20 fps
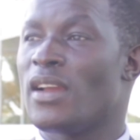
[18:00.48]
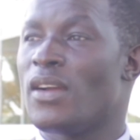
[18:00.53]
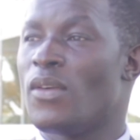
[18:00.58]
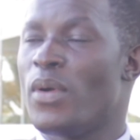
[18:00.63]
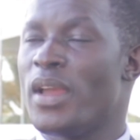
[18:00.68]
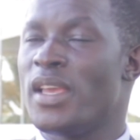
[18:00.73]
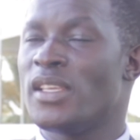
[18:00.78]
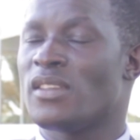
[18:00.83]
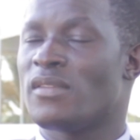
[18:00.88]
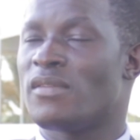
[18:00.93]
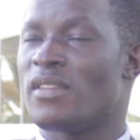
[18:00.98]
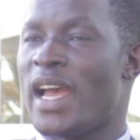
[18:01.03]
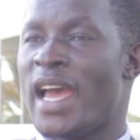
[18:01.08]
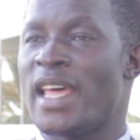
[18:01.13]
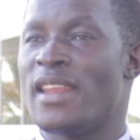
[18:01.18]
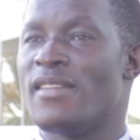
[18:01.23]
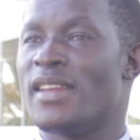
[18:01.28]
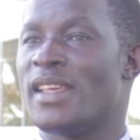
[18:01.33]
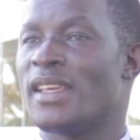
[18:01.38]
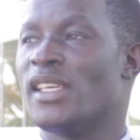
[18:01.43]
ways of
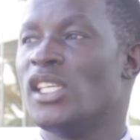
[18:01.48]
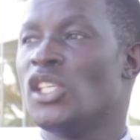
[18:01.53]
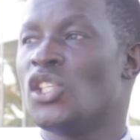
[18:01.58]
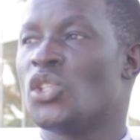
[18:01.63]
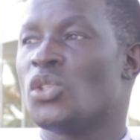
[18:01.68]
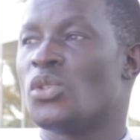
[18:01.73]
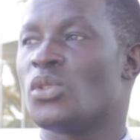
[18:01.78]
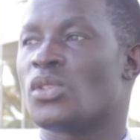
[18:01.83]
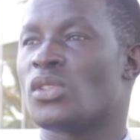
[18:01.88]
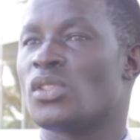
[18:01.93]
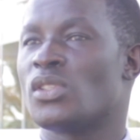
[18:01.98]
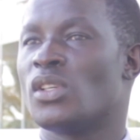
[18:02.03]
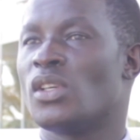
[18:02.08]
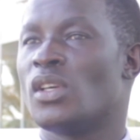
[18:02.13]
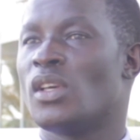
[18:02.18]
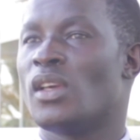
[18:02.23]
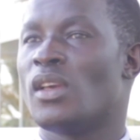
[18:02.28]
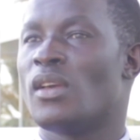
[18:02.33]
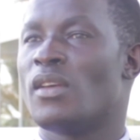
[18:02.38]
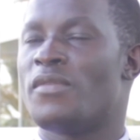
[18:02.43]
handling issues,
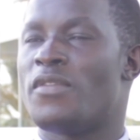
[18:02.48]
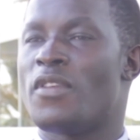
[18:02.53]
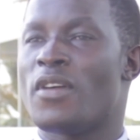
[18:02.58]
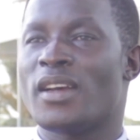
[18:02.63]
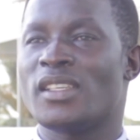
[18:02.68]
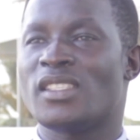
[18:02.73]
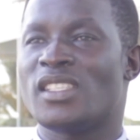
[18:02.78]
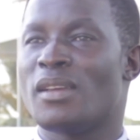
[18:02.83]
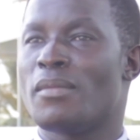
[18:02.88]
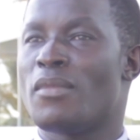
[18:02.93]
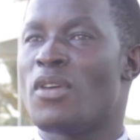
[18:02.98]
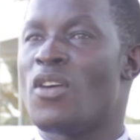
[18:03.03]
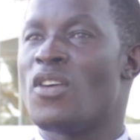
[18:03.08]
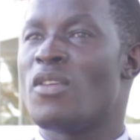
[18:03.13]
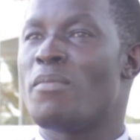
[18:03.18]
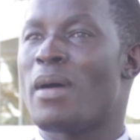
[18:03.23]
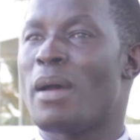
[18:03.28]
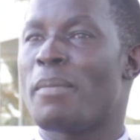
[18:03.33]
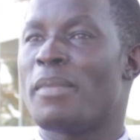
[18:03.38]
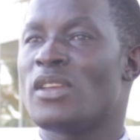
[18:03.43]
focusing more
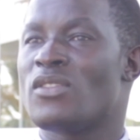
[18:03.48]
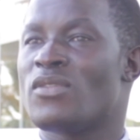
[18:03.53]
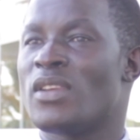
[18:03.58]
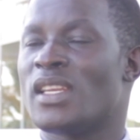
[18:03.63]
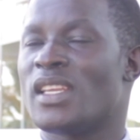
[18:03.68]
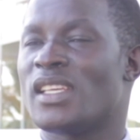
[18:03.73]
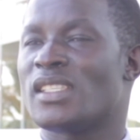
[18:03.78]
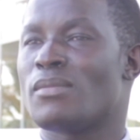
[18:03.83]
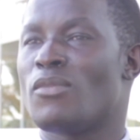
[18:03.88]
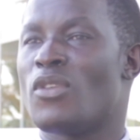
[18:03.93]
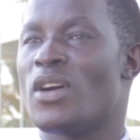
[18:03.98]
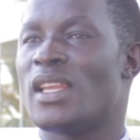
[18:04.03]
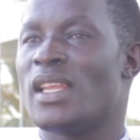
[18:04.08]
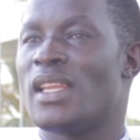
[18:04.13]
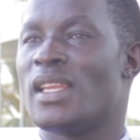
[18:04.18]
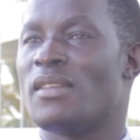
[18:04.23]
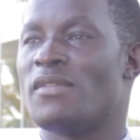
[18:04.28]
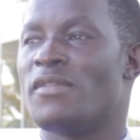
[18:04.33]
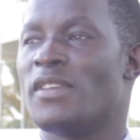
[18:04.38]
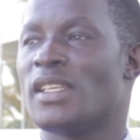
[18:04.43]
on perpetrators more
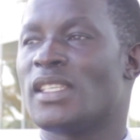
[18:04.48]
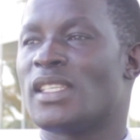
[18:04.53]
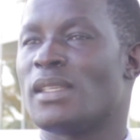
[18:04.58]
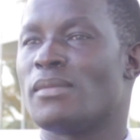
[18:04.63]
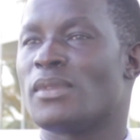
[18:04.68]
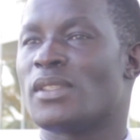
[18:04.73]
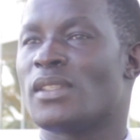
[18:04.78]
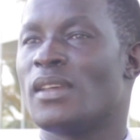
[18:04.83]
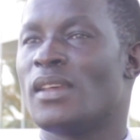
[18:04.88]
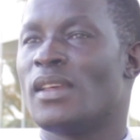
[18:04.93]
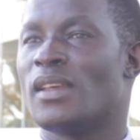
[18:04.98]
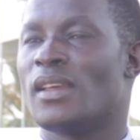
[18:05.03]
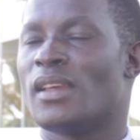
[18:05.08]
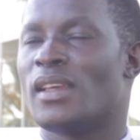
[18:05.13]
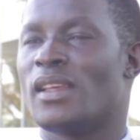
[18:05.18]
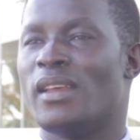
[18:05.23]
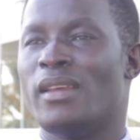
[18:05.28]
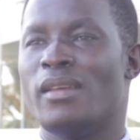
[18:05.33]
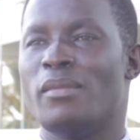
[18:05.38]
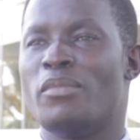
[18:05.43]
than the victims,
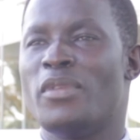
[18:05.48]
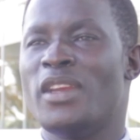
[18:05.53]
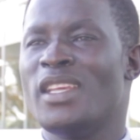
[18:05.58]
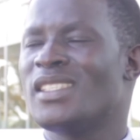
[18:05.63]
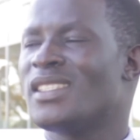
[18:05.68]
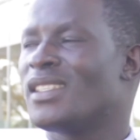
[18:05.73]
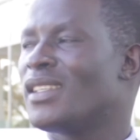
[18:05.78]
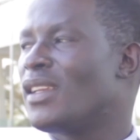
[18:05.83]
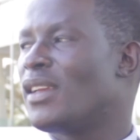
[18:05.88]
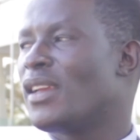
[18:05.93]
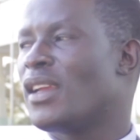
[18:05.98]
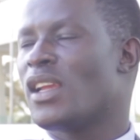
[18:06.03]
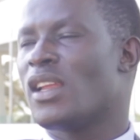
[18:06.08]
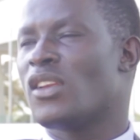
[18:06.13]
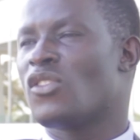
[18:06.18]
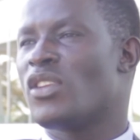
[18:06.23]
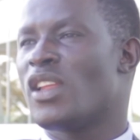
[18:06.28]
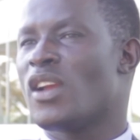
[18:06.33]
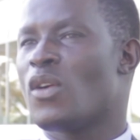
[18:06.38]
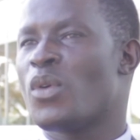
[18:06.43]
it brings
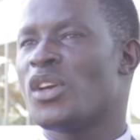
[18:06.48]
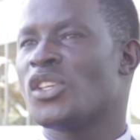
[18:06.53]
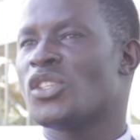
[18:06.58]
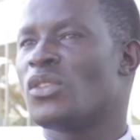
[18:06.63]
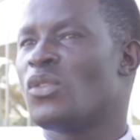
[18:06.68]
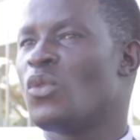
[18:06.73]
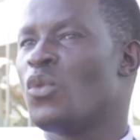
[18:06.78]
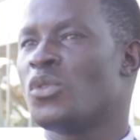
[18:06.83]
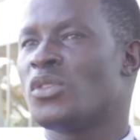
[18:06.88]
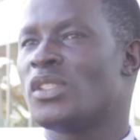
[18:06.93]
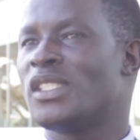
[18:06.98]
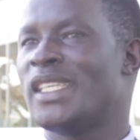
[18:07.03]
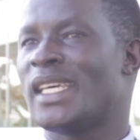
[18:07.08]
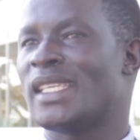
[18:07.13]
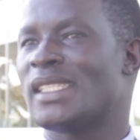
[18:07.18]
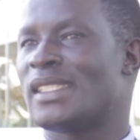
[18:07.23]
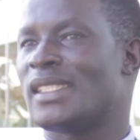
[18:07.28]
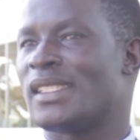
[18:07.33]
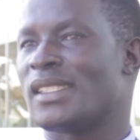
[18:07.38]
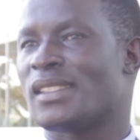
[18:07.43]
to the question of whose
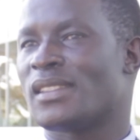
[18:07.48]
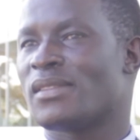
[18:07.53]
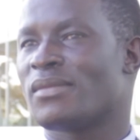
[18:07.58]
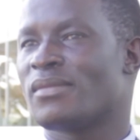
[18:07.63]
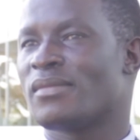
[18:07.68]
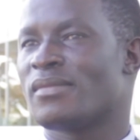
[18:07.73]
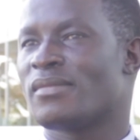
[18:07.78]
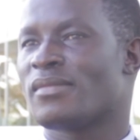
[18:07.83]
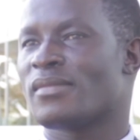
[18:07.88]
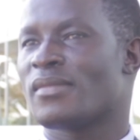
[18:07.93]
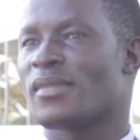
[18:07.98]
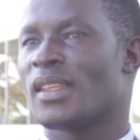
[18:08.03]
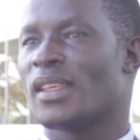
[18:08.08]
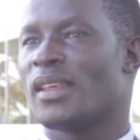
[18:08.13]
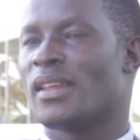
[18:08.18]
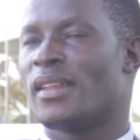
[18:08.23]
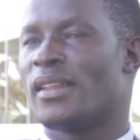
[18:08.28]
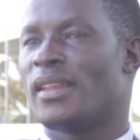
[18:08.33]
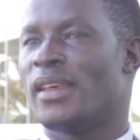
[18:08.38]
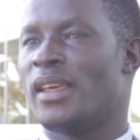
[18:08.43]
justice.
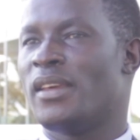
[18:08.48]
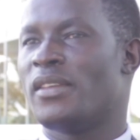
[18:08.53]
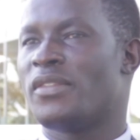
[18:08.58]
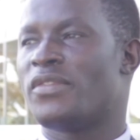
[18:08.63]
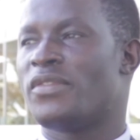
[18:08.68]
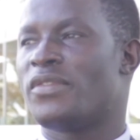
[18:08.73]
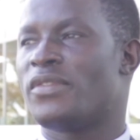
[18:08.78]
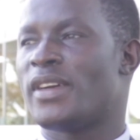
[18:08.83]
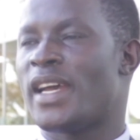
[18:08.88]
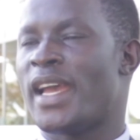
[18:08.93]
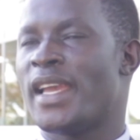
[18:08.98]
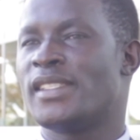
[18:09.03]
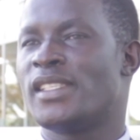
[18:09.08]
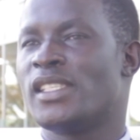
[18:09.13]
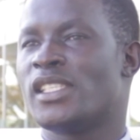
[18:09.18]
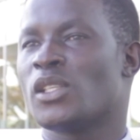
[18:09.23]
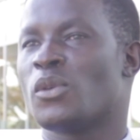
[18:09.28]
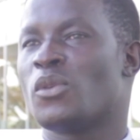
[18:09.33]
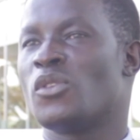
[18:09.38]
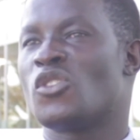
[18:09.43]
If
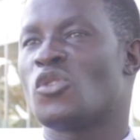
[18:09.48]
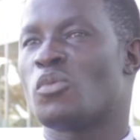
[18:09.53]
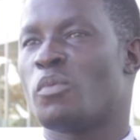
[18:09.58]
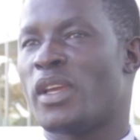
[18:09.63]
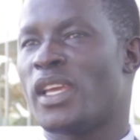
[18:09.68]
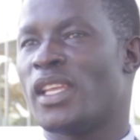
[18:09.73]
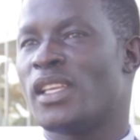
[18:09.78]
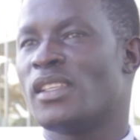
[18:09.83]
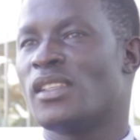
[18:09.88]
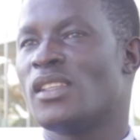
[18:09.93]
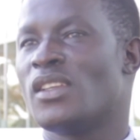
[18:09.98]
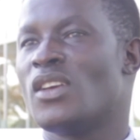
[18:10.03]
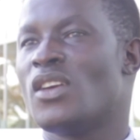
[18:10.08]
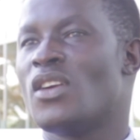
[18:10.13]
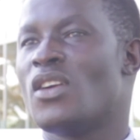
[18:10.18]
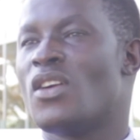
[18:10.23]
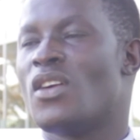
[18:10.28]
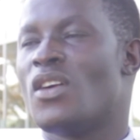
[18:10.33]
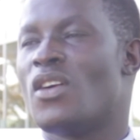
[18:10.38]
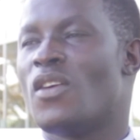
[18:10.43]
ICC could spend
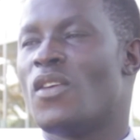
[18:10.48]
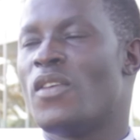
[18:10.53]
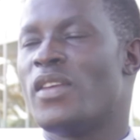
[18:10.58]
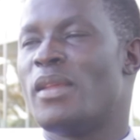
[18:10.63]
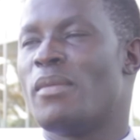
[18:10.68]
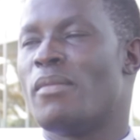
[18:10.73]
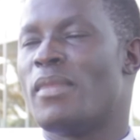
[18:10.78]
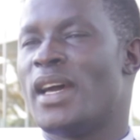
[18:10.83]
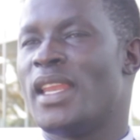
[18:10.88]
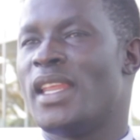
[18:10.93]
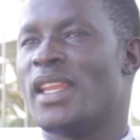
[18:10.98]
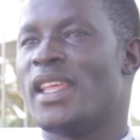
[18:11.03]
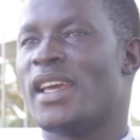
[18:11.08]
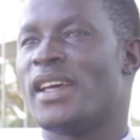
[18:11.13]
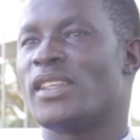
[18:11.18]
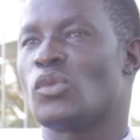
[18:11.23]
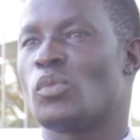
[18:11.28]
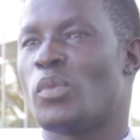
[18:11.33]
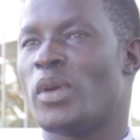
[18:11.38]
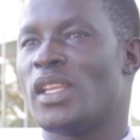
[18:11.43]
all the money they
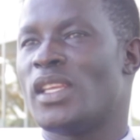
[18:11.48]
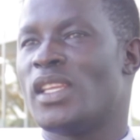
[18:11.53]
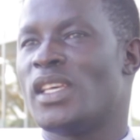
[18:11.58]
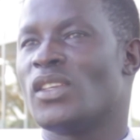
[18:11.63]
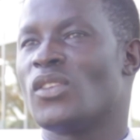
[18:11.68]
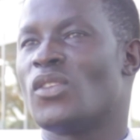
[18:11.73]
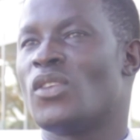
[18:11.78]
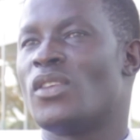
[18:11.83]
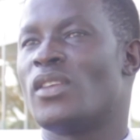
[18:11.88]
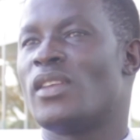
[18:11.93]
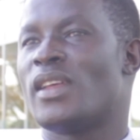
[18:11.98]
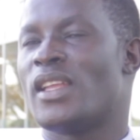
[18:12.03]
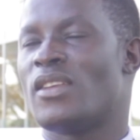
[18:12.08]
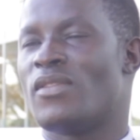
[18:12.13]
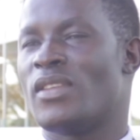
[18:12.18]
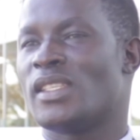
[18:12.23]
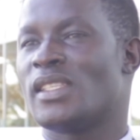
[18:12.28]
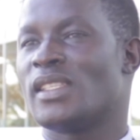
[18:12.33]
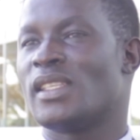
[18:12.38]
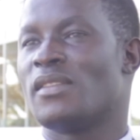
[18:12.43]
are spending on
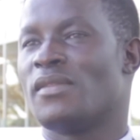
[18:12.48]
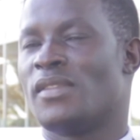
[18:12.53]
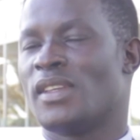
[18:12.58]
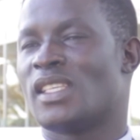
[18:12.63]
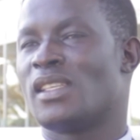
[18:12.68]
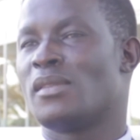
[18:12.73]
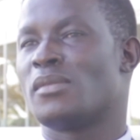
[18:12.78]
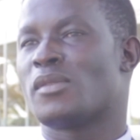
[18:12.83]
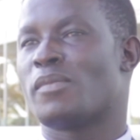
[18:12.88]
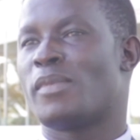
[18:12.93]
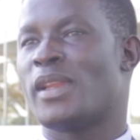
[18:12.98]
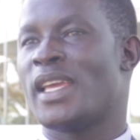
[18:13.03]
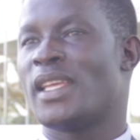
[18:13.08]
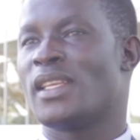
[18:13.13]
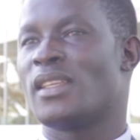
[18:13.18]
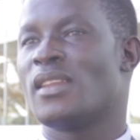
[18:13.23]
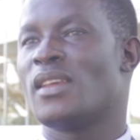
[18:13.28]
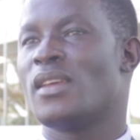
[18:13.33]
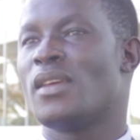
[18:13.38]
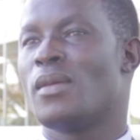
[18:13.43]
addressing the victims' plight,
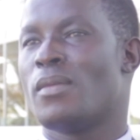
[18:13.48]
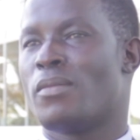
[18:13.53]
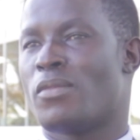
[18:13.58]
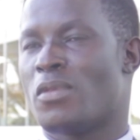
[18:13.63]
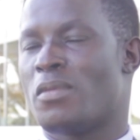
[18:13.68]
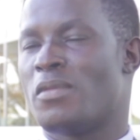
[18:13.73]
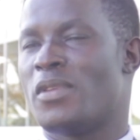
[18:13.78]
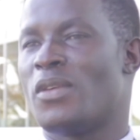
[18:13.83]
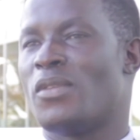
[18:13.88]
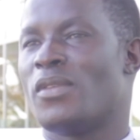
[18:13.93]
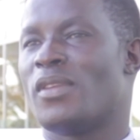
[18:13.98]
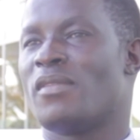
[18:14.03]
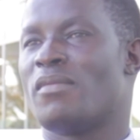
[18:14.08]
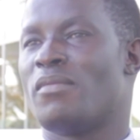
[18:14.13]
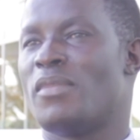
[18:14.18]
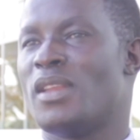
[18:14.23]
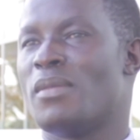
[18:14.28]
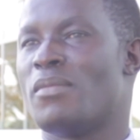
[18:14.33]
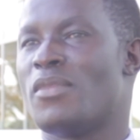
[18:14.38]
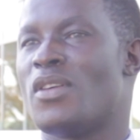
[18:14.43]
probably there would have
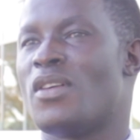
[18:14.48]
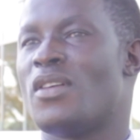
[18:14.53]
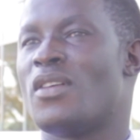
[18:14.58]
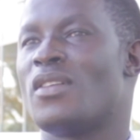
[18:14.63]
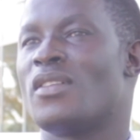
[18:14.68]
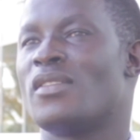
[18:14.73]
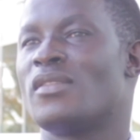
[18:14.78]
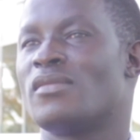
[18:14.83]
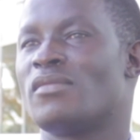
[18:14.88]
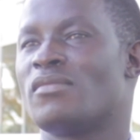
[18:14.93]
been more